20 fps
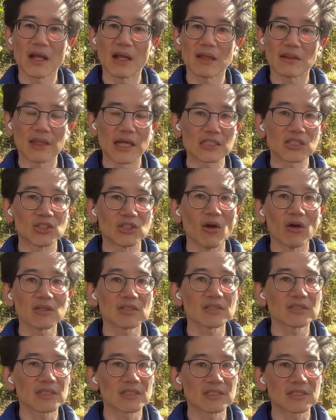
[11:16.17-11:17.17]
That's not
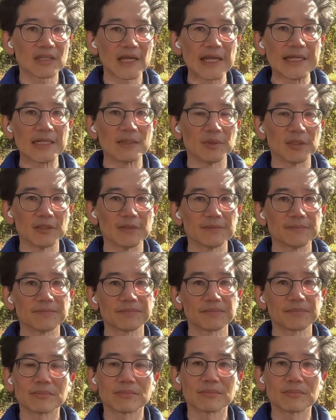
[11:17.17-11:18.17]
sustainable.
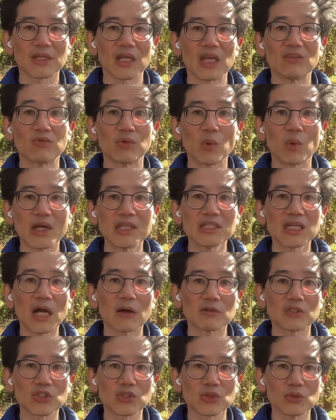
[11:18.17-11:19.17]
If we want our
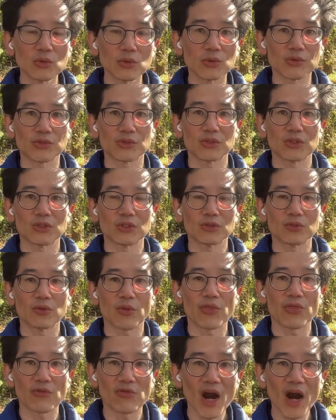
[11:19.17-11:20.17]
schools to
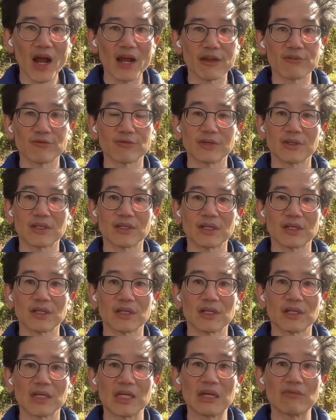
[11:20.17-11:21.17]
thrive,
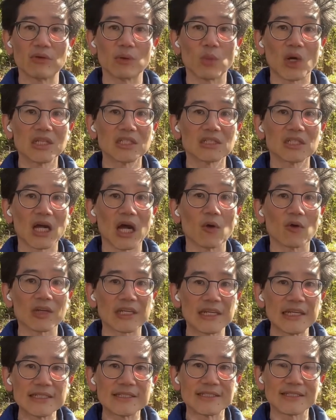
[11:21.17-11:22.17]
if we want our
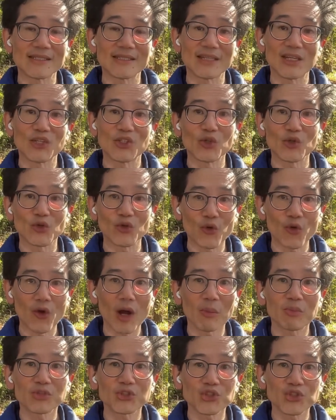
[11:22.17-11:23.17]
kids to grow
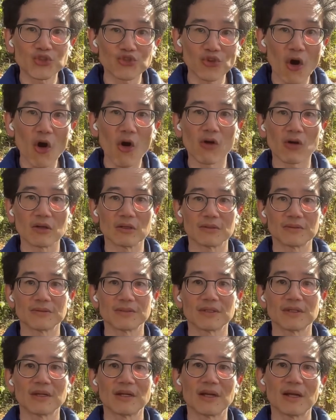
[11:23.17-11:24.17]
up strong,
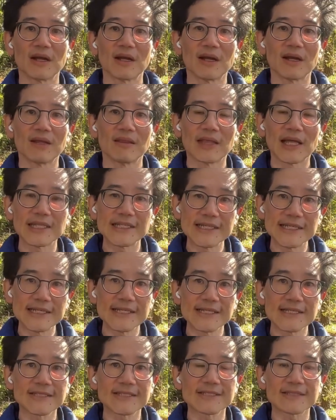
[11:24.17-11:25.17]
then
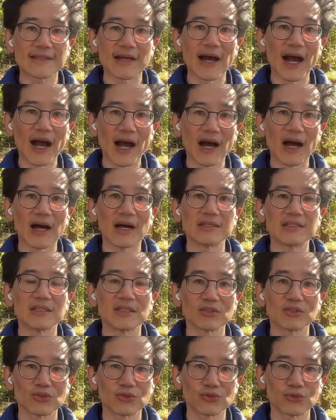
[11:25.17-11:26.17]
here's the hard
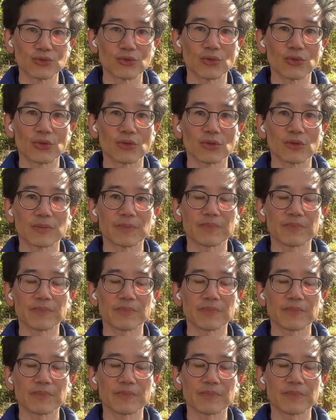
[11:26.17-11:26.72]
truth.